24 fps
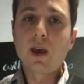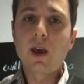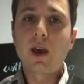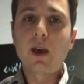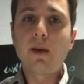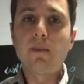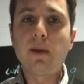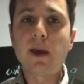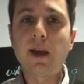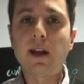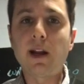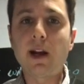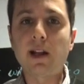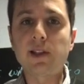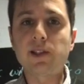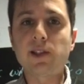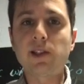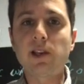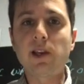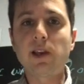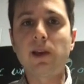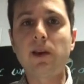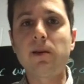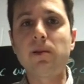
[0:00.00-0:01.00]
It may not
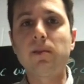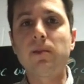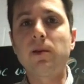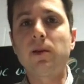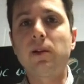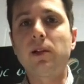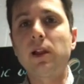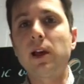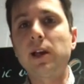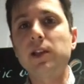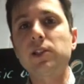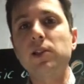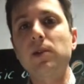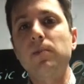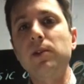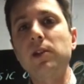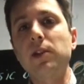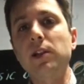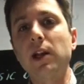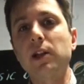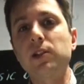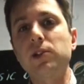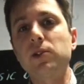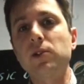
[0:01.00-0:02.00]
seem like
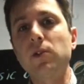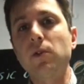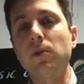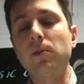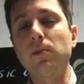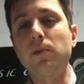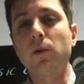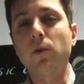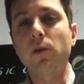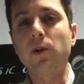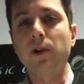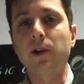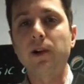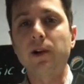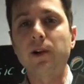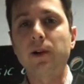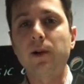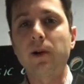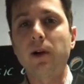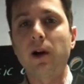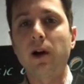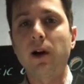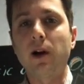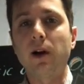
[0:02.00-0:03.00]
something that's so
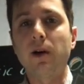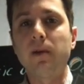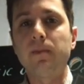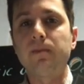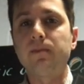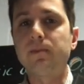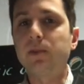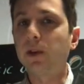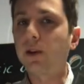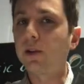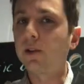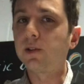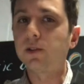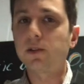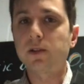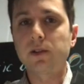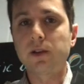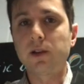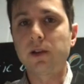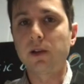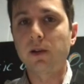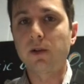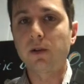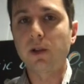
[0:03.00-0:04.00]
important because,
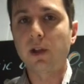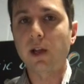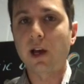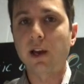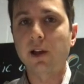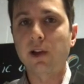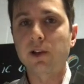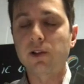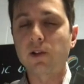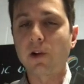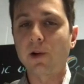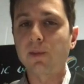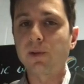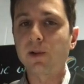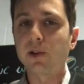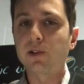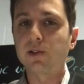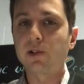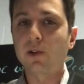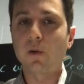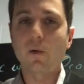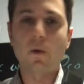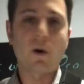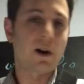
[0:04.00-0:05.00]
you know, a lot of guitar
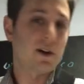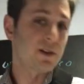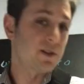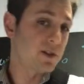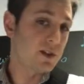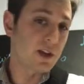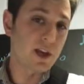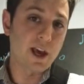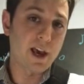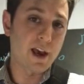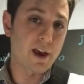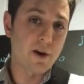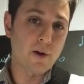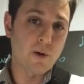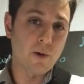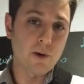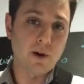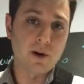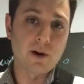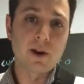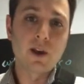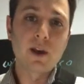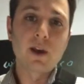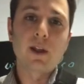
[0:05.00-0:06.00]
players don't want to sing,
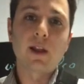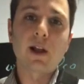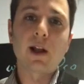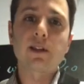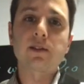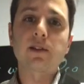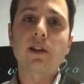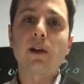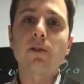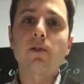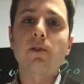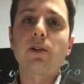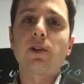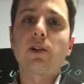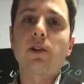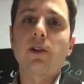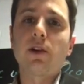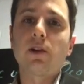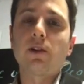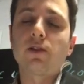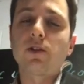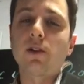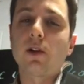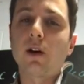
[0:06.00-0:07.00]
or that's not really
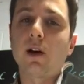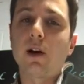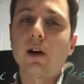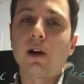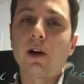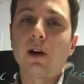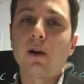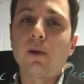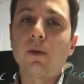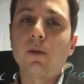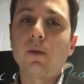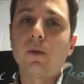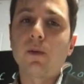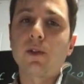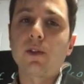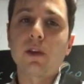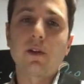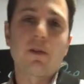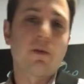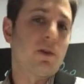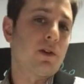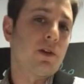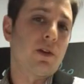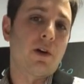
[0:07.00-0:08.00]
their what
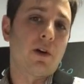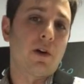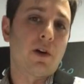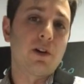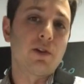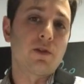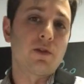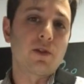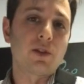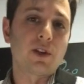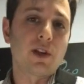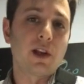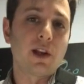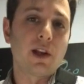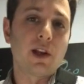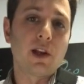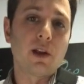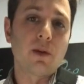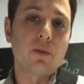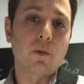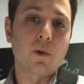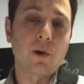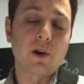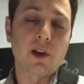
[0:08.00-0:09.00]
they really are interested
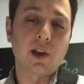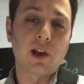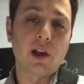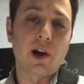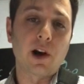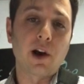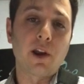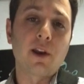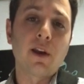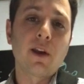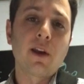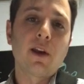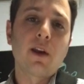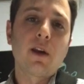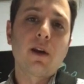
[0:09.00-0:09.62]
in working on.